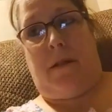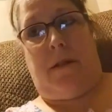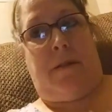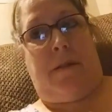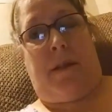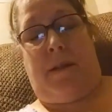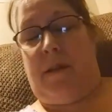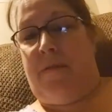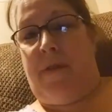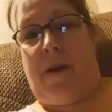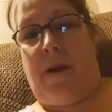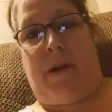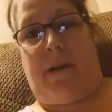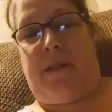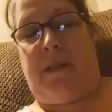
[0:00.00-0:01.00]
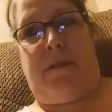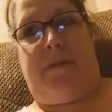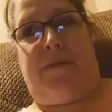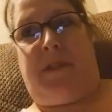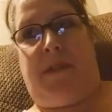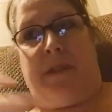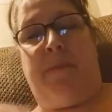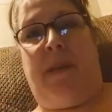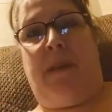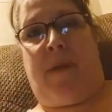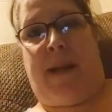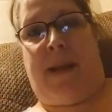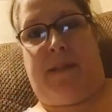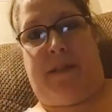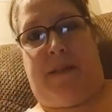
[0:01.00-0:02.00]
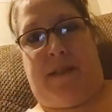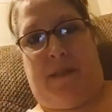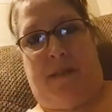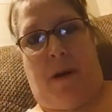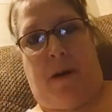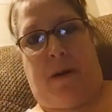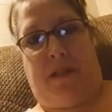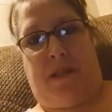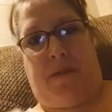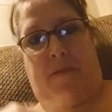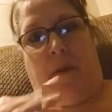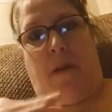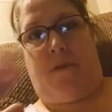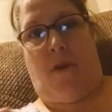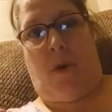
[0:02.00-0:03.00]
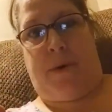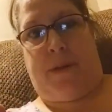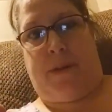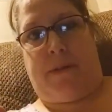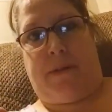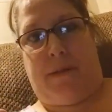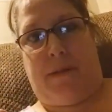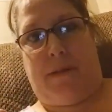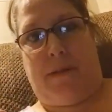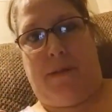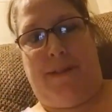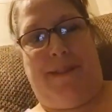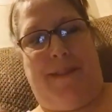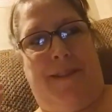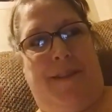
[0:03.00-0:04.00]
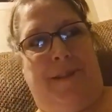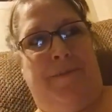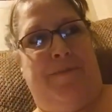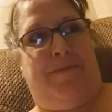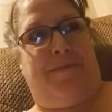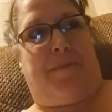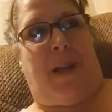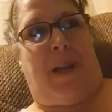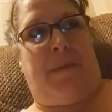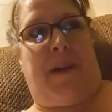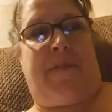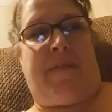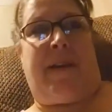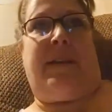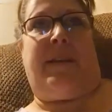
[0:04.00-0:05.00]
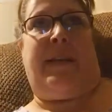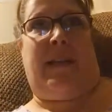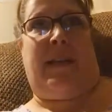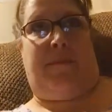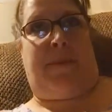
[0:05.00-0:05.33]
They're very, to me, the rats are the smartest of all the rodents. I mean, I've had guinea